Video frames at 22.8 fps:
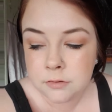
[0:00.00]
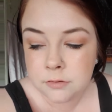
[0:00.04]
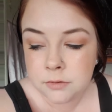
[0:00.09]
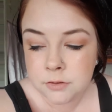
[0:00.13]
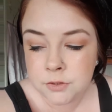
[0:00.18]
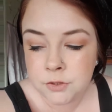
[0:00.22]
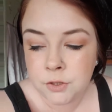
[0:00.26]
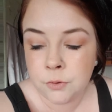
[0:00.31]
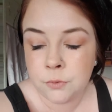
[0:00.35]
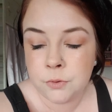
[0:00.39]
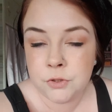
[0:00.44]

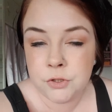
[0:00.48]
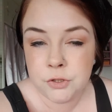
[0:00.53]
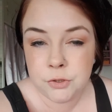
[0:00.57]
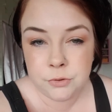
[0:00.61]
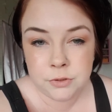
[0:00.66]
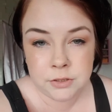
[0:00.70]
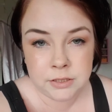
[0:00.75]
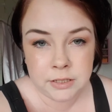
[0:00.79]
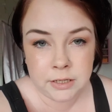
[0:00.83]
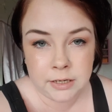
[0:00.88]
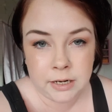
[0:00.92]
so as
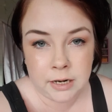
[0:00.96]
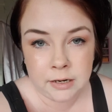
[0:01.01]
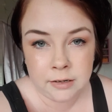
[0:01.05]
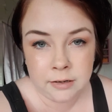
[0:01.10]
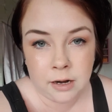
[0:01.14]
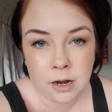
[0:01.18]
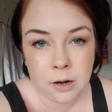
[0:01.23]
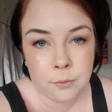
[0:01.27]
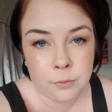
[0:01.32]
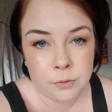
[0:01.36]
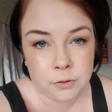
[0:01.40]
soon as I
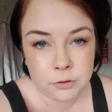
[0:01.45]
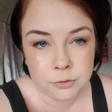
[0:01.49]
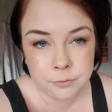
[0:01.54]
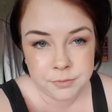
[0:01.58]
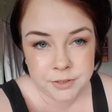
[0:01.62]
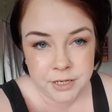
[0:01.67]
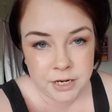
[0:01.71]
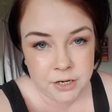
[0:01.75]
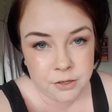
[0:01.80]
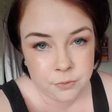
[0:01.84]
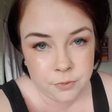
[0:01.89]
can, I will
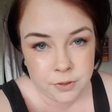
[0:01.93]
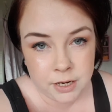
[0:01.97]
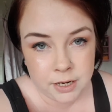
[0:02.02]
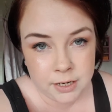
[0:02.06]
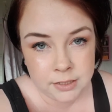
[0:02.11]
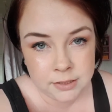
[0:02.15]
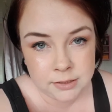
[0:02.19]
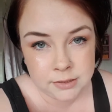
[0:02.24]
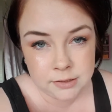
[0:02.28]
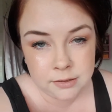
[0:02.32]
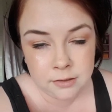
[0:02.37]
update you
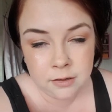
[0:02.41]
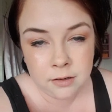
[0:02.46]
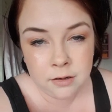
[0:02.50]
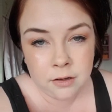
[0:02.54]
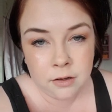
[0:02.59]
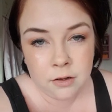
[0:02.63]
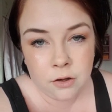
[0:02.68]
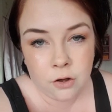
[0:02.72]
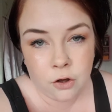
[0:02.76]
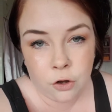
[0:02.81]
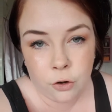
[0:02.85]
guys
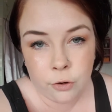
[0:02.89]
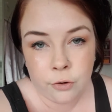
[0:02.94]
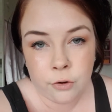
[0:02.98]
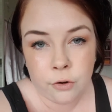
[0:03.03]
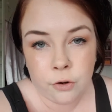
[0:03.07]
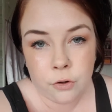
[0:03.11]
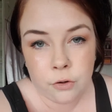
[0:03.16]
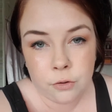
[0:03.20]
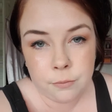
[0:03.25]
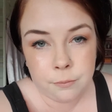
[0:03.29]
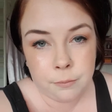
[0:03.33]

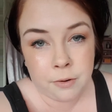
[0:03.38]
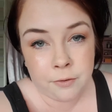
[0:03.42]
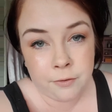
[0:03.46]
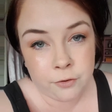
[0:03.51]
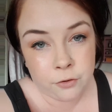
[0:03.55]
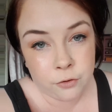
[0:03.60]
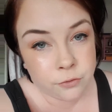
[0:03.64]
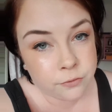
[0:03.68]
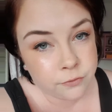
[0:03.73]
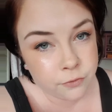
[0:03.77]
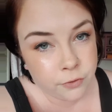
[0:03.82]
on my
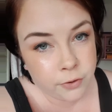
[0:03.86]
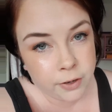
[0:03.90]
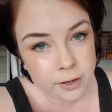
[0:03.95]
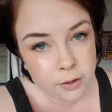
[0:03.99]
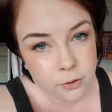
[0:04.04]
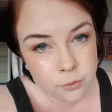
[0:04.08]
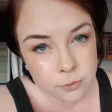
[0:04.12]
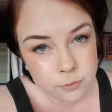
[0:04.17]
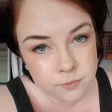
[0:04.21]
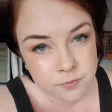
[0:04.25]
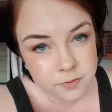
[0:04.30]
recovery,
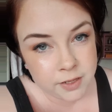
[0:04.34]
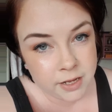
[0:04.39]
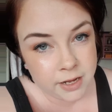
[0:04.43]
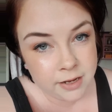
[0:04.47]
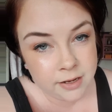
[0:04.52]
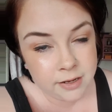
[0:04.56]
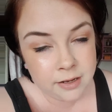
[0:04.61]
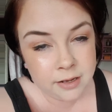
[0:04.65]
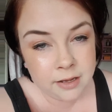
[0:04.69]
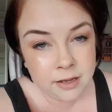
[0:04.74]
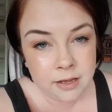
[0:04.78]
hopefully.